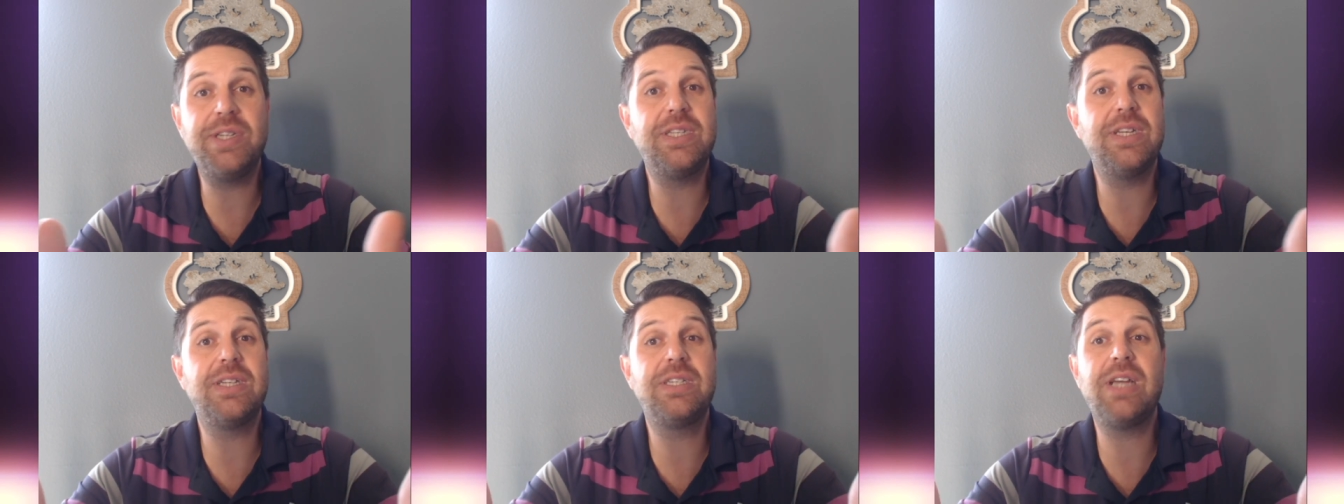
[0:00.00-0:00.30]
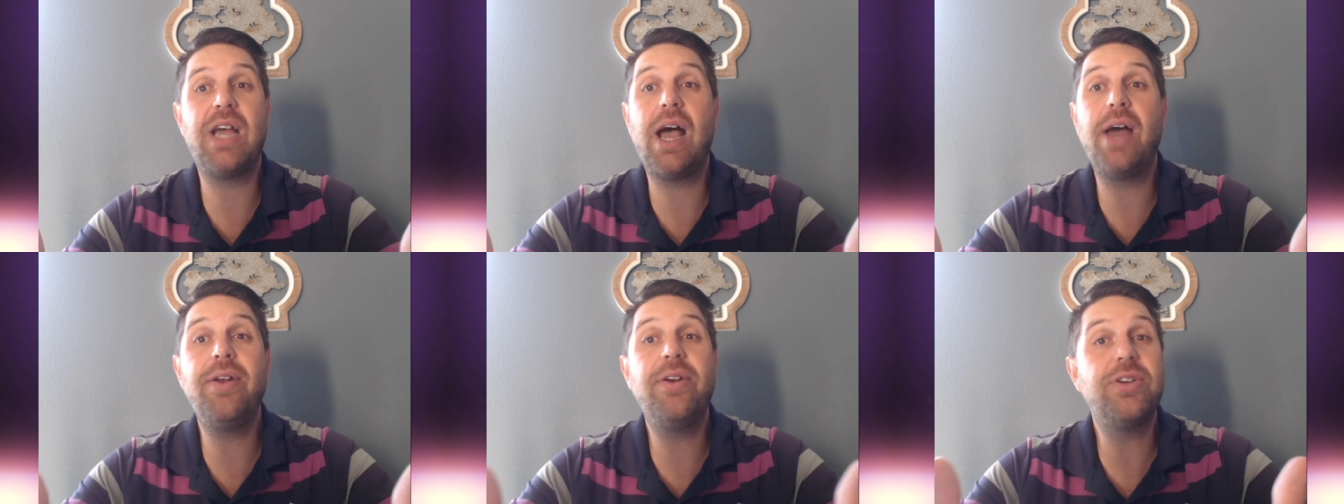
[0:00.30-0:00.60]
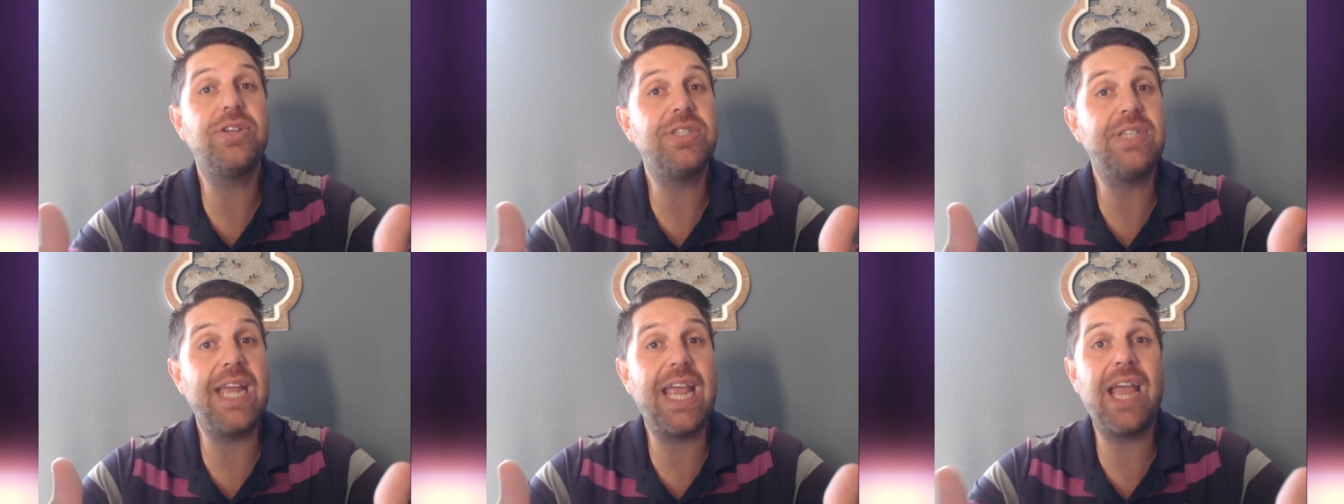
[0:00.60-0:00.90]
to
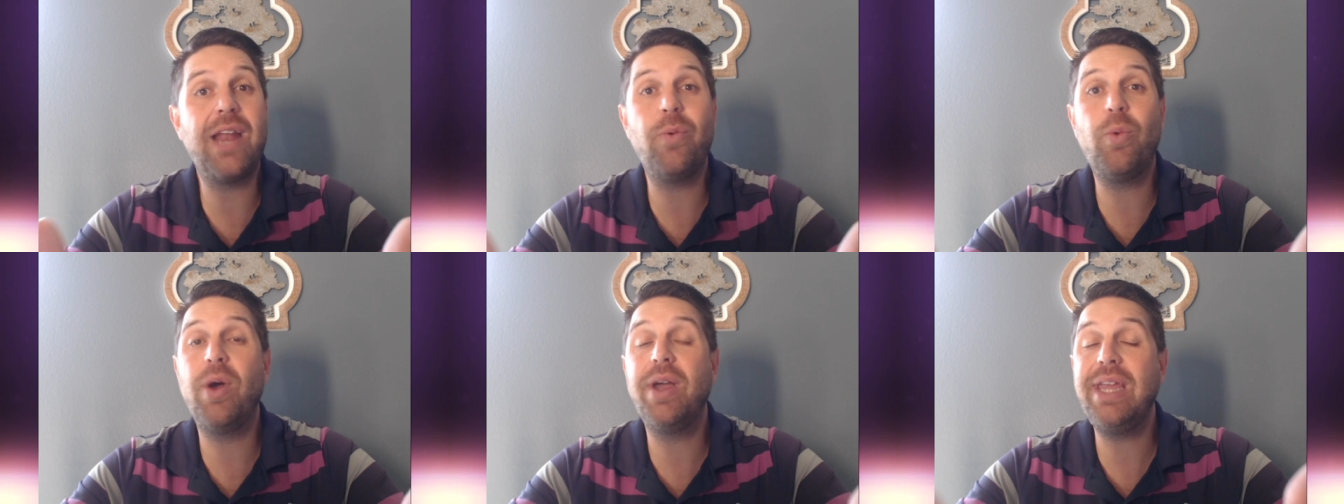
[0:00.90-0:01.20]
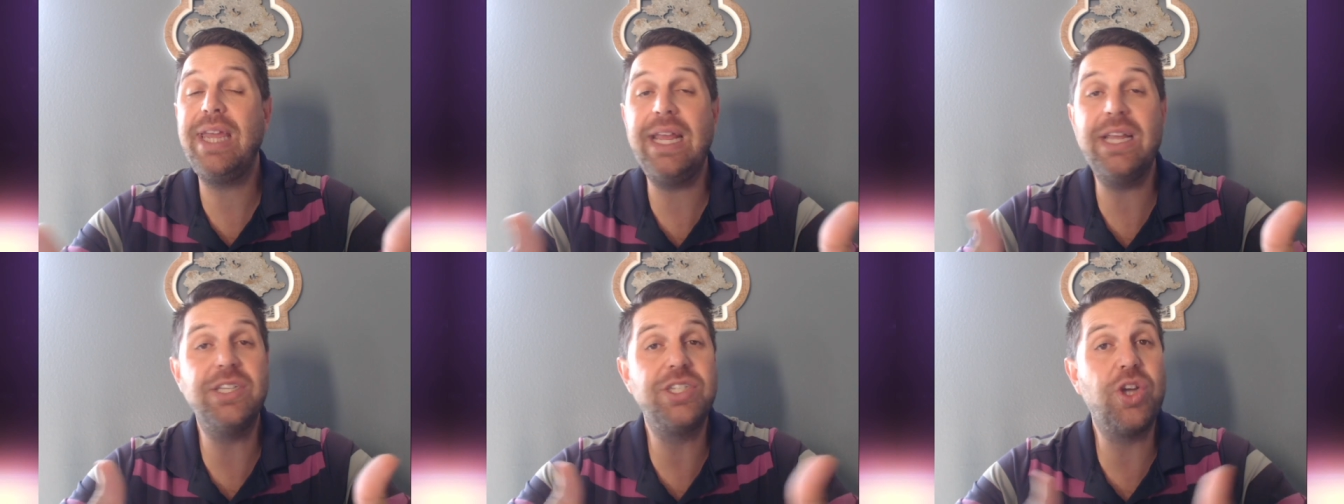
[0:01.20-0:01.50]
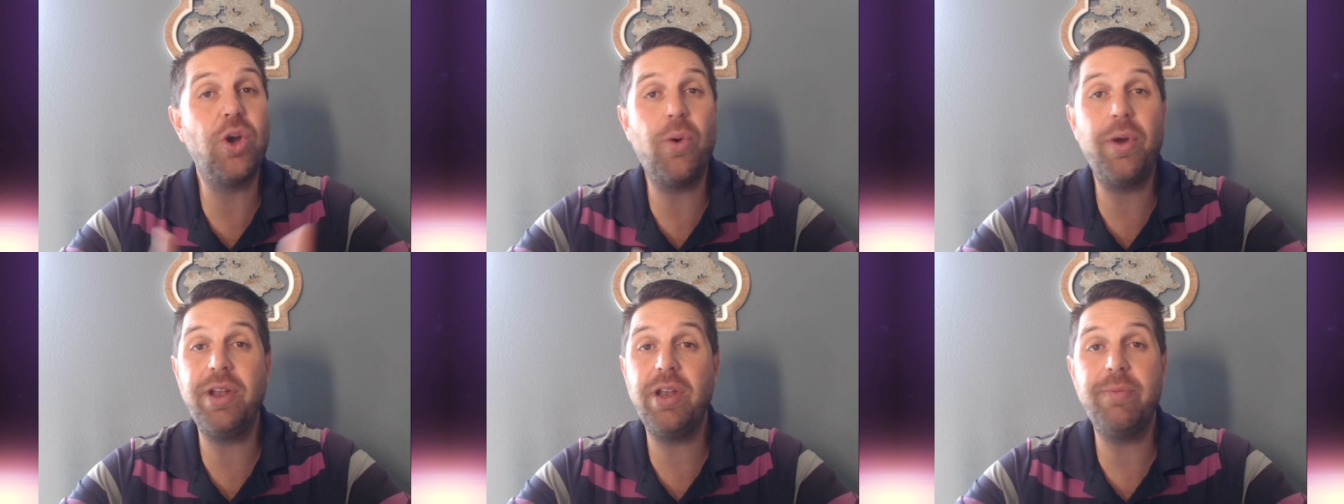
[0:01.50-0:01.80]
understand what he's
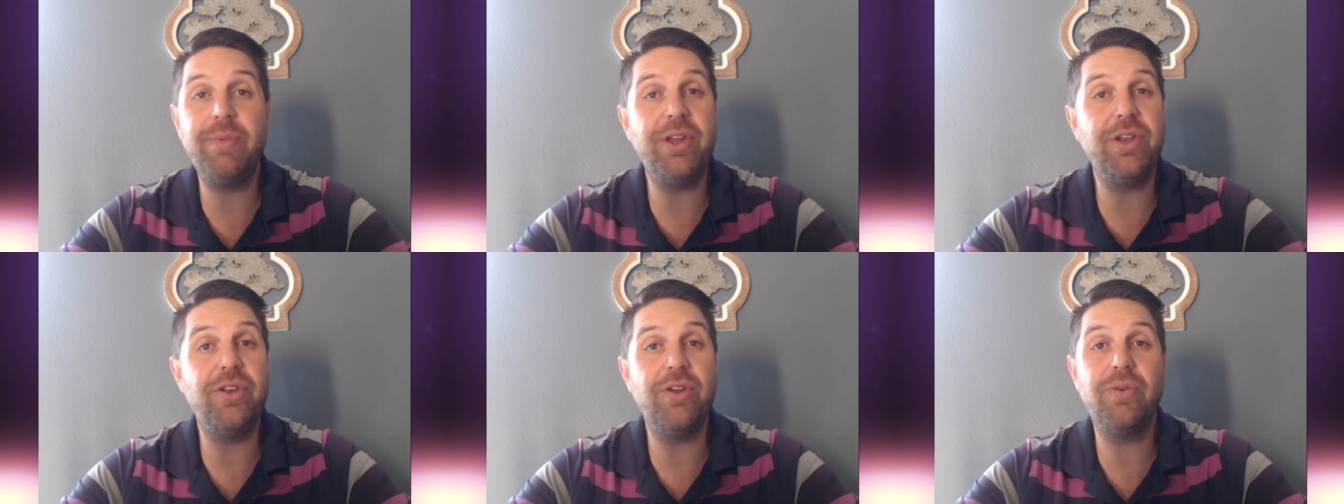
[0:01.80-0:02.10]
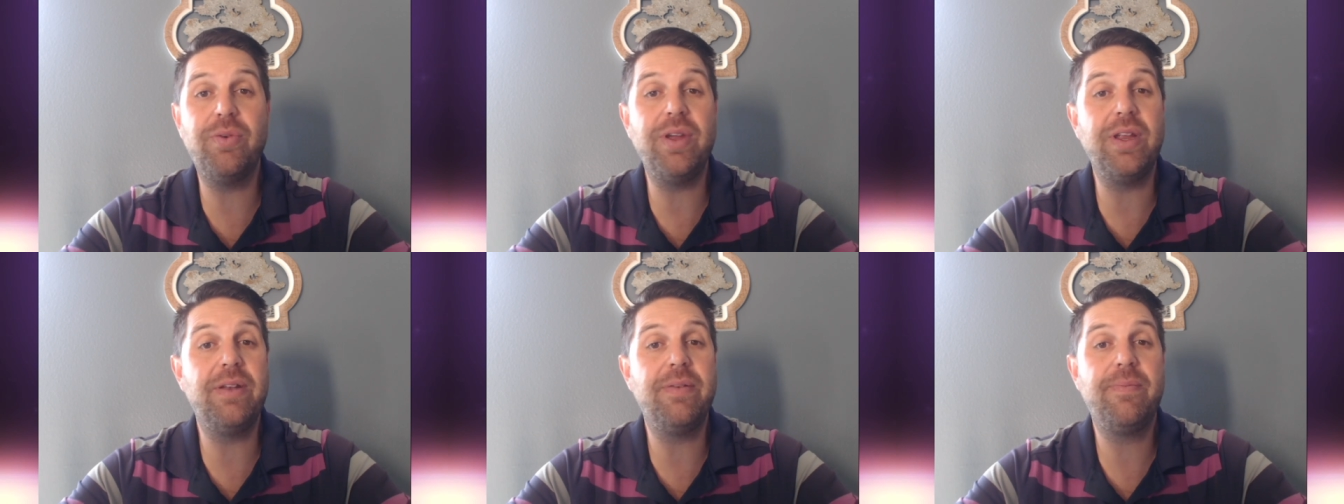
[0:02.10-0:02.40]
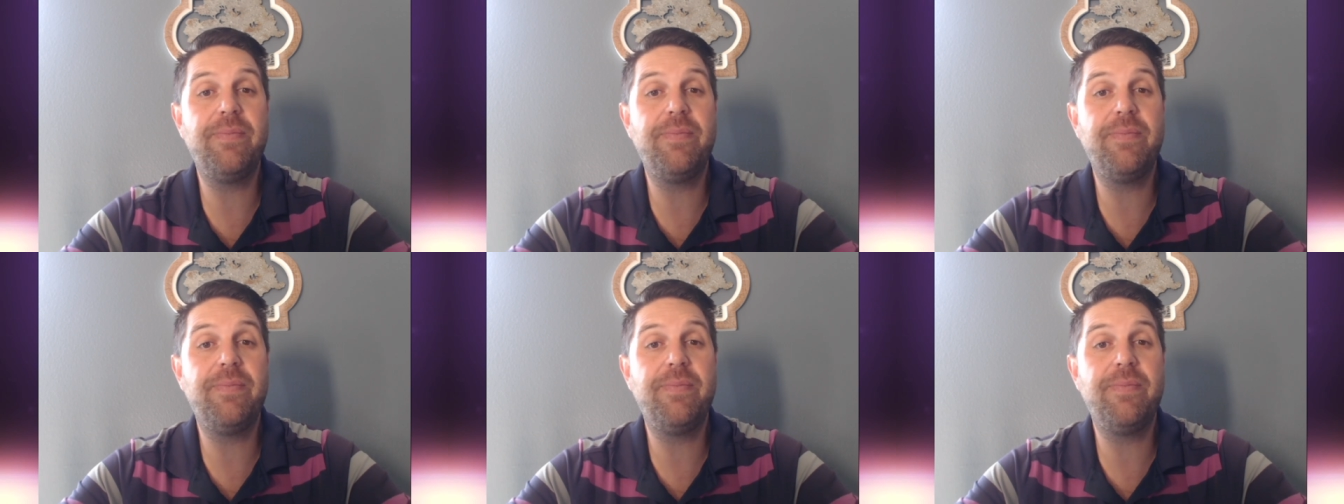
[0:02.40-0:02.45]
going to be doing.